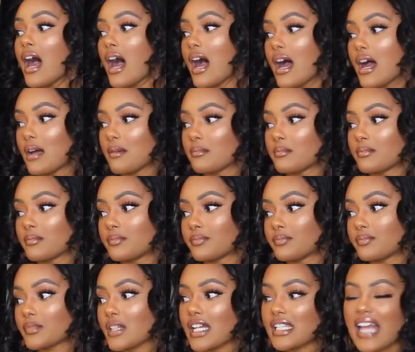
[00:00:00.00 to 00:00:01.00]
Um,
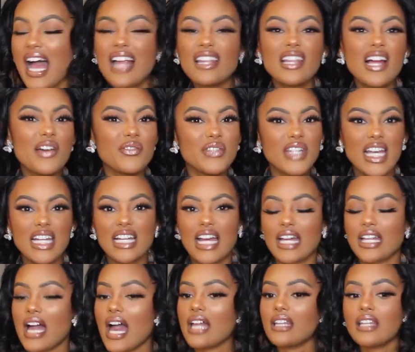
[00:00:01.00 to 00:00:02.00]
because I love date
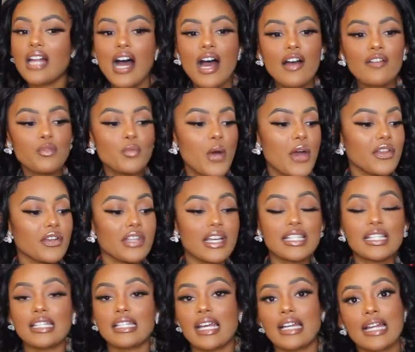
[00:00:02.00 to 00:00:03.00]
night. I love whether
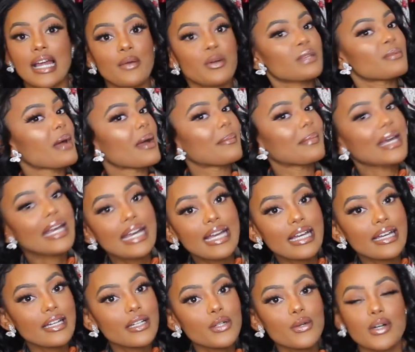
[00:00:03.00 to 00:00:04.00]
that's a date night with my
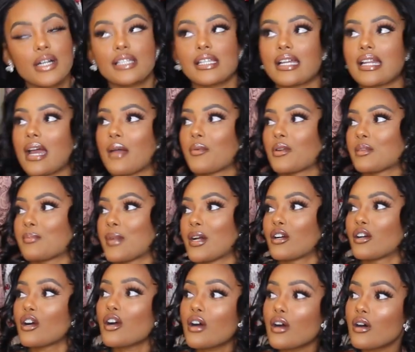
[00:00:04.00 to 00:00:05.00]
man or a date night with my
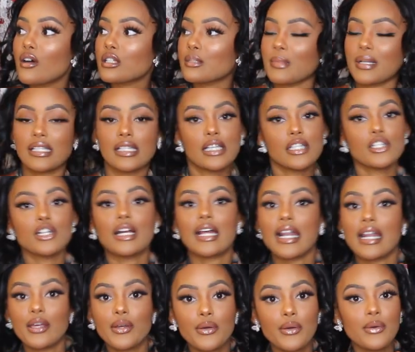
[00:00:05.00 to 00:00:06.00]
girls, my sister,
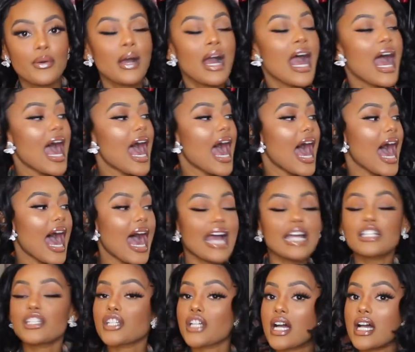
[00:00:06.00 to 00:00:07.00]
anywho.
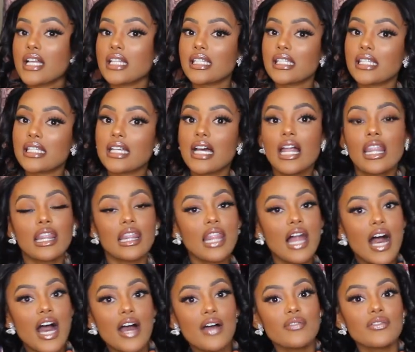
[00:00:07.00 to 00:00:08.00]
I just
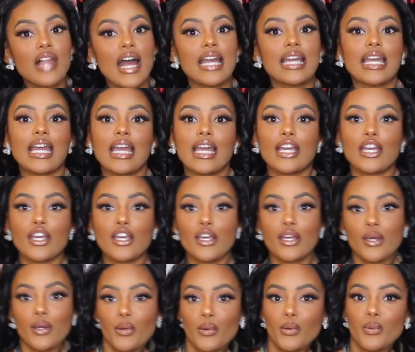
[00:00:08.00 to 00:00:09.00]
love like getting
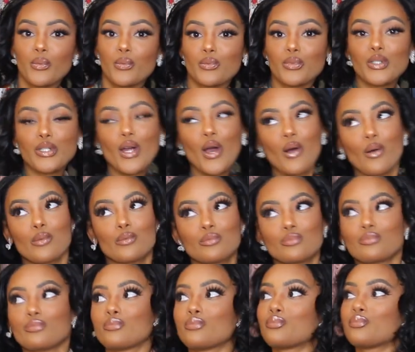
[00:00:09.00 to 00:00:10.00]
cute, you know.